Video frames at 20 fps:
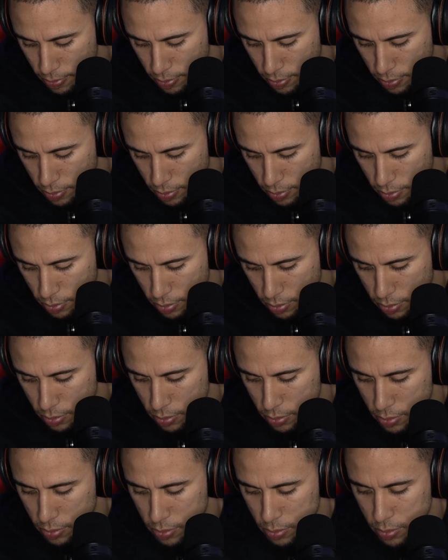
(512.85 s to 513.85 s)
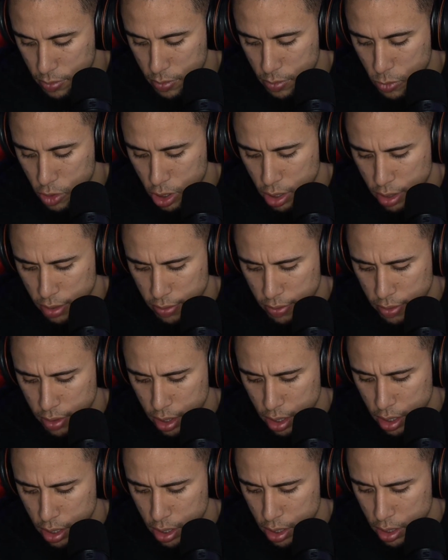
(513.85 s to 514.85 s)

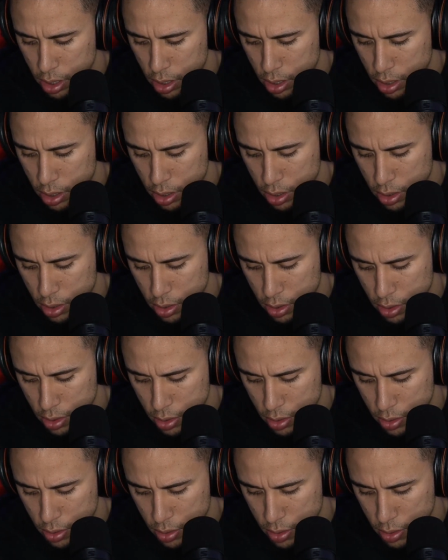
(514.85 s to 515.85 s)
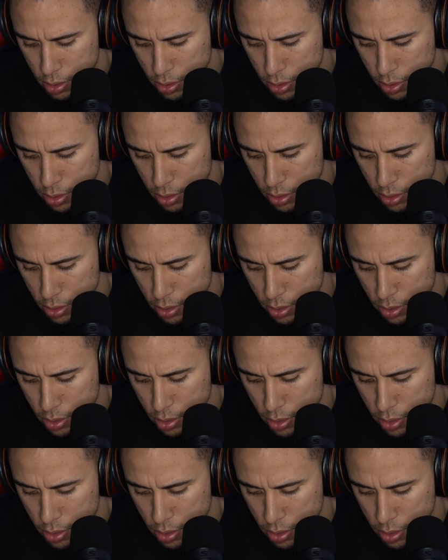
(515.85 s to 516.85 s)

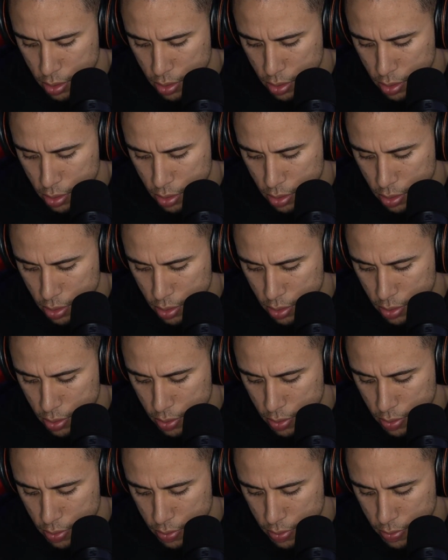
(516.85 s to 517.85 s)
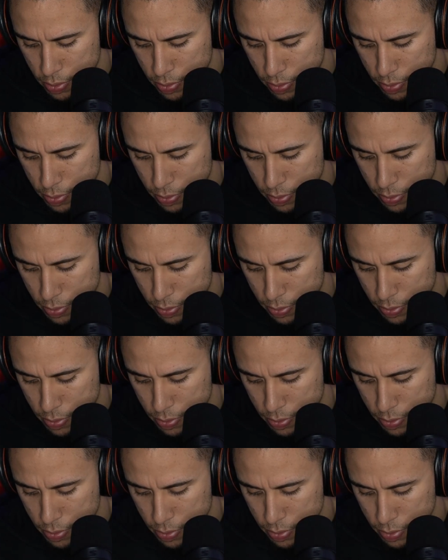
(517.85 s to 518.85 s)

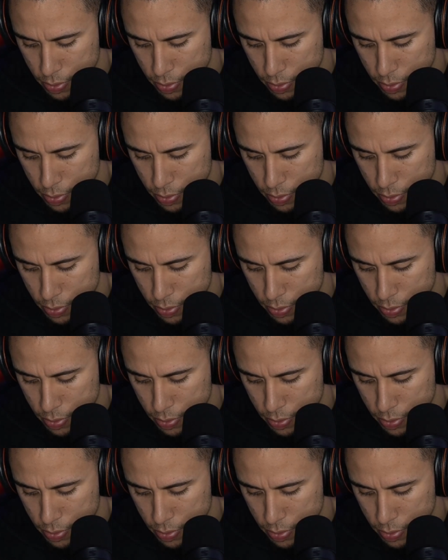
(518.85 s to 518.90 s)
This person isn't speaking.